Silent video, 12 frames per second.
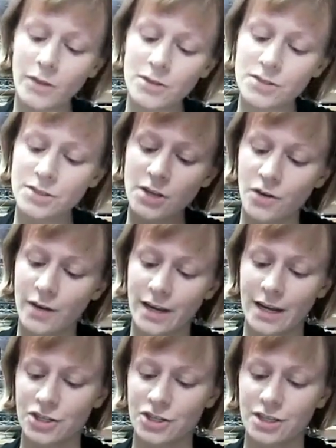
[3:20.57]
So it
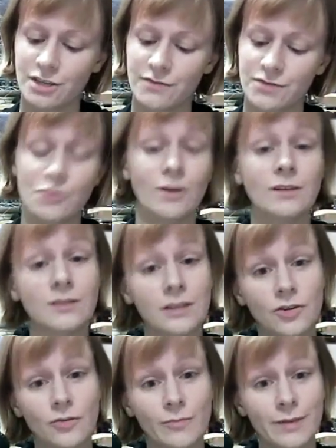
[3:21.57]
actually gives you a
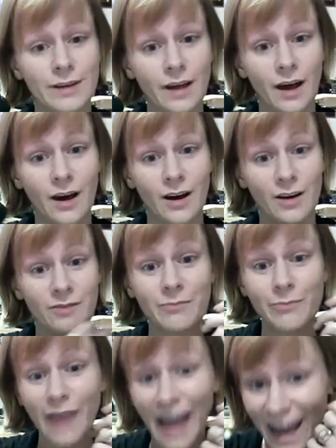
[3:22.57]
little bit of
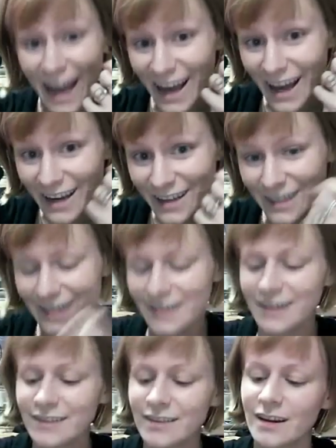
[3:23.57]

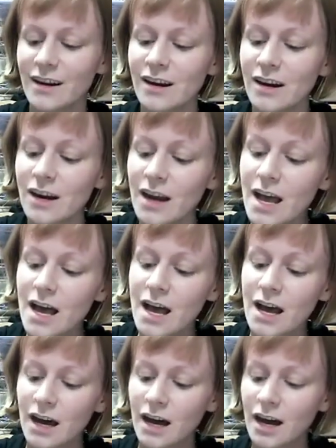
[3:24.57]
padding there.
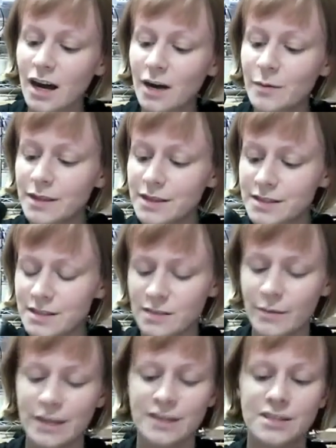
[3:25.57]
And this is
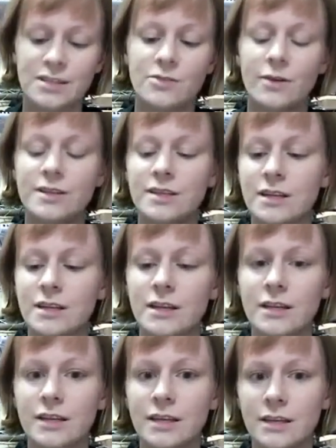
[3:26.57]
amazing. So I did it
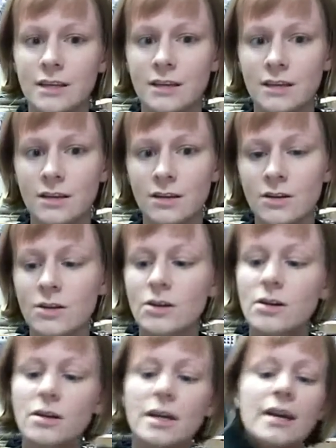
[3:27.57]

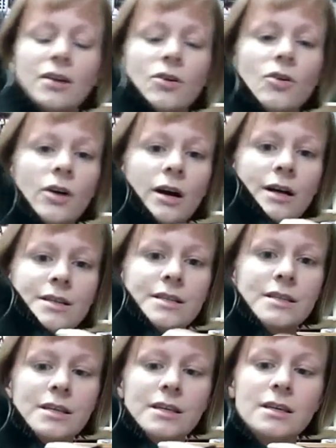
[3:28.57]
here and
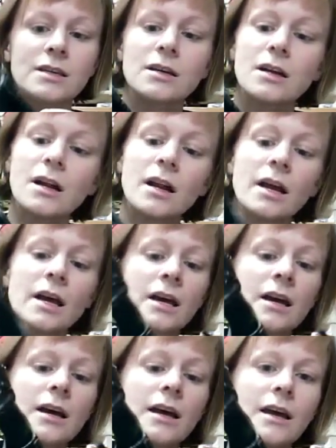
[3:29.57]
across here
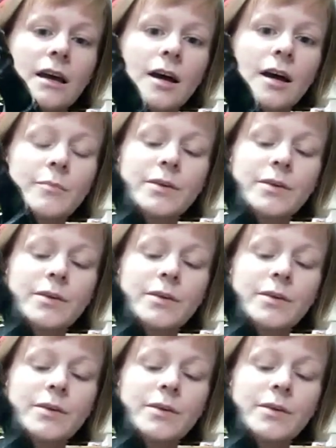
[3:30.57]
and up